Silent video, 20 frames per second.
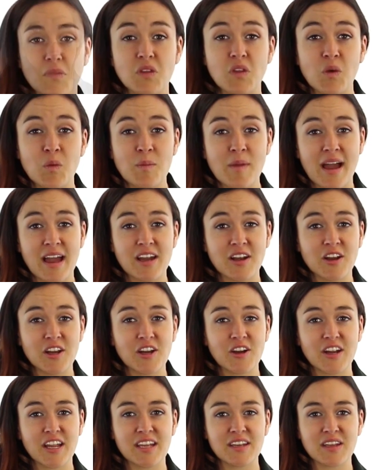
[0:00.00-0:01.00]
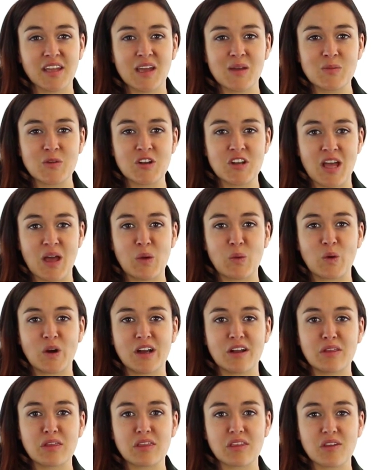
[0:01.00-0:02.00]
No matter your income or net
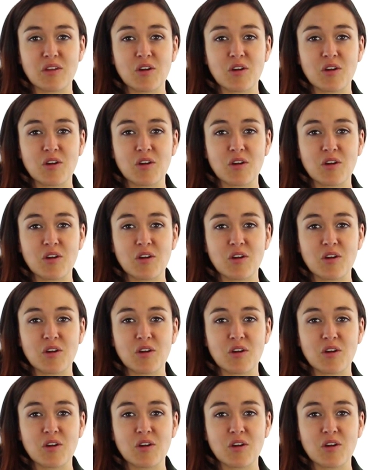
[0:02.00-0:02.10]
worth,